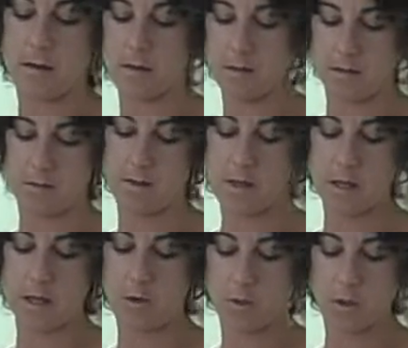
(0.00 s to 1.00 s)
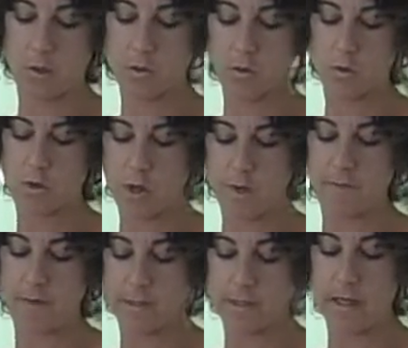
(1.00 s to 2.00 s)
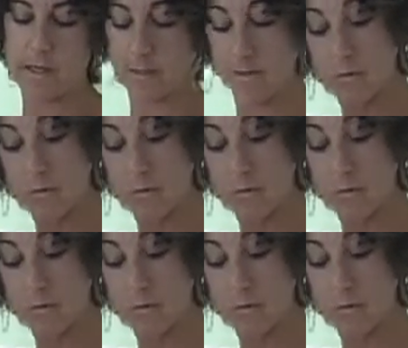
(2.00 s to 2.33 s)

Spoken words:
I think I told you the oven is heating to